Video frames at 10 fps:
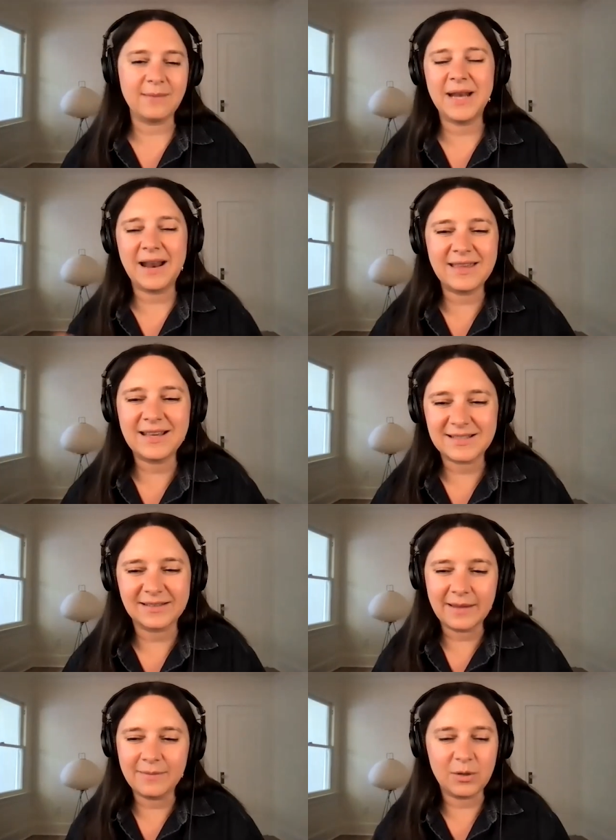I mean, I think yeah. it's a
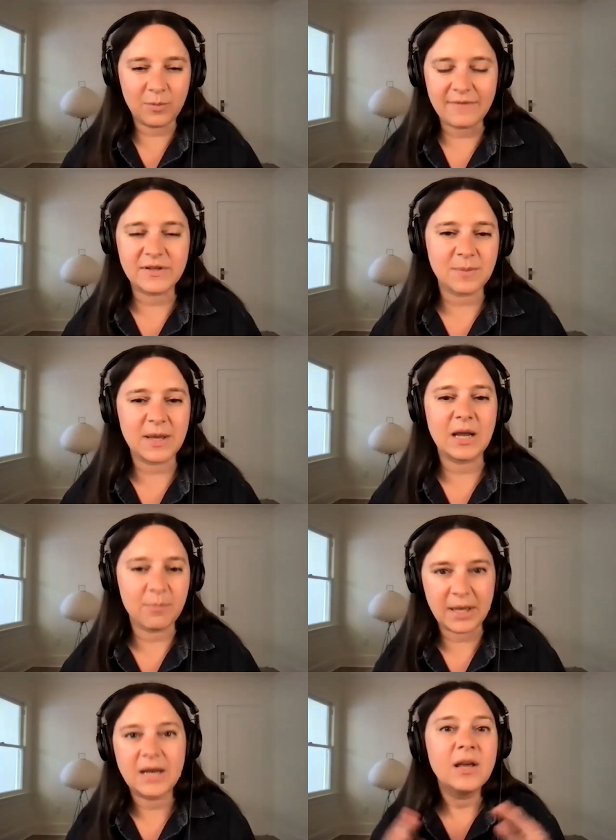limited way of explaining
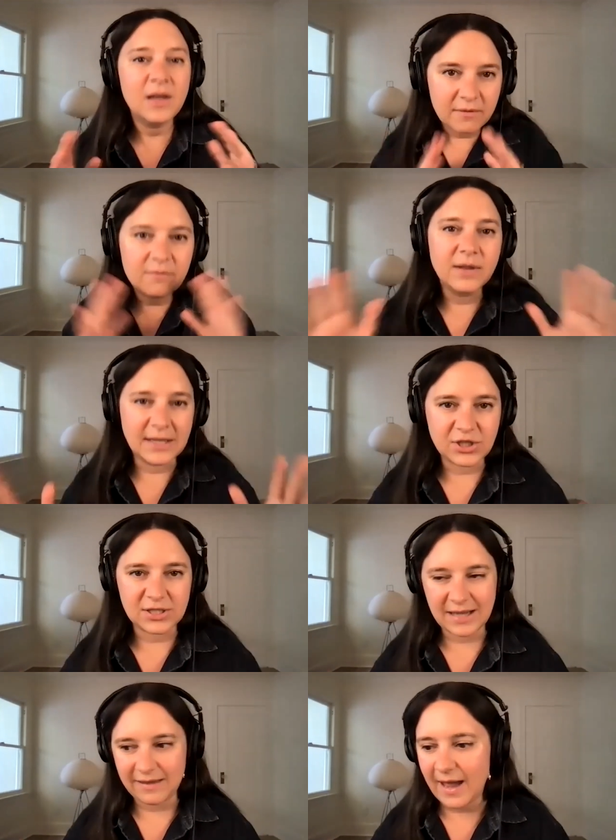it, but let's
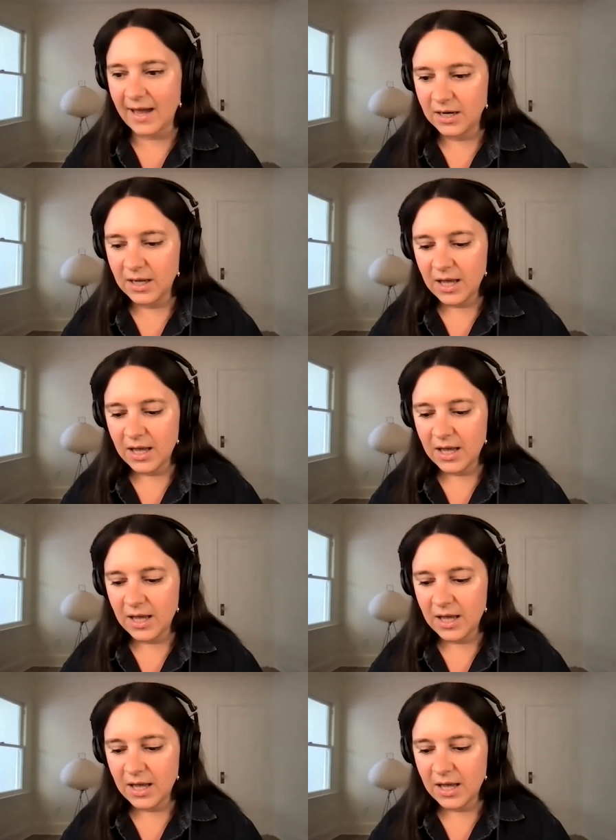just say that.